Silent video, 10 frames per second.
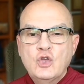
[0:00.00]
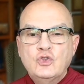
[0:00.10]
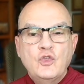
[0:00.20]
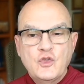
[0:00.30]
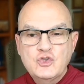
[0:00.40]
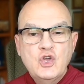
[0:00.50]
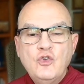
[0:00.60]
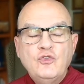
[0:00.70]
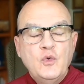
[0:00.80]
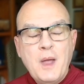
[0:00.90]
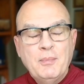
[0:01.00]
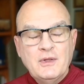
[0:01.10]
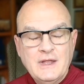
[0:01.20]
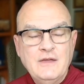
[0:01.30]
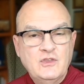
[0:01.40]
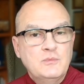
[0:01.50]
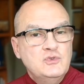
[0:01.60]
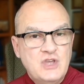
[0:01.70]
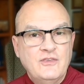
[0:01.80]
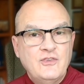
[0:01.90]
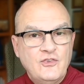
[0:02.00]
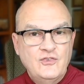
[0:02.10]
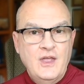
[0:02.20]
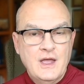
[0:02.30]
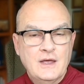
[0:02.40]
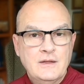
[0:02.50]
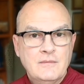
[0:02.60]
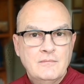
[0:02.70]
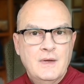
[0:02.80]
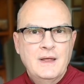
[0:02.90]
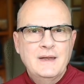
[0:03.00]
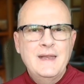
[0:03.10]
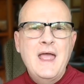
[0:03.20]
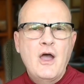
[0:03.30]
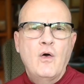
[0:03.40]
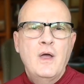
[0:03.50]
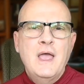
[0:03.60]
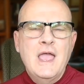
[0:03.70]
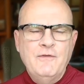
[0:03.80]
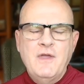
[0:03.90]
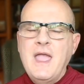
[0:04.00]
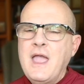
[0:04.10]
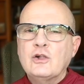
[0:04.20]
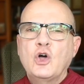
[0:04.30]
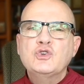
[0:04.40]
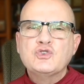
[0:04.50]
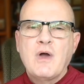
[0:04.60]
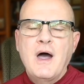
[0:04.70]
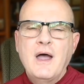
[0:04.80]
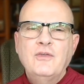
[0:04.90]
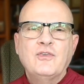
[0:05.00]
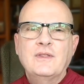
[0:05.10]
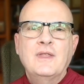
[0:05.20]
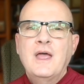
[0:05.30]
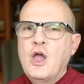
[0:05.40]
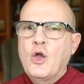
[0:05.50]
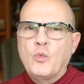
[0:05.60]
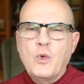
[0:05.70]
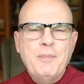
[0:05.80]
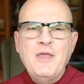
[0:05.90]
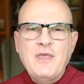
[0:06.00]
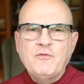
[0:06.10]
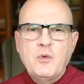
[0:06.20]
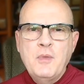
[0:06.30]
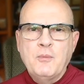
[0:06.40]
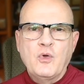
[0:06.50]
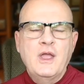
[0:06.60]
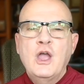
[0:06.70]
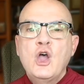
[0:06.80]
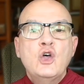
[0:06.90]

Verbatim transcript: To the Jews who had believed him, Jesus said. Now, if you can, close your eyes and repeat that from memory.